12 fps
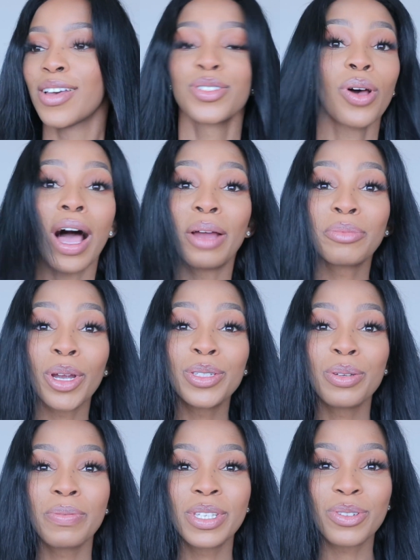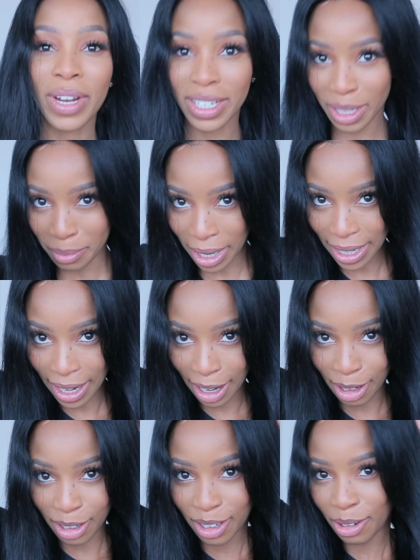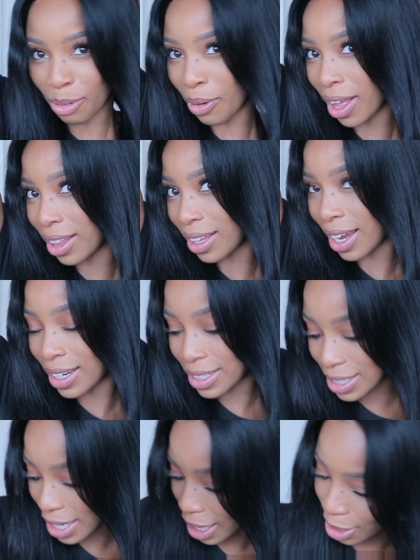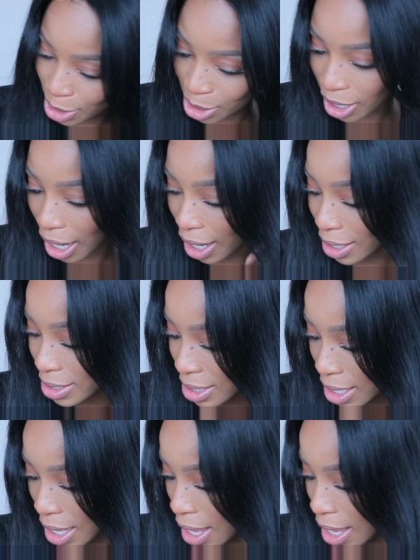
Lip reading: I'm going to be straightening my hair while I tell you guys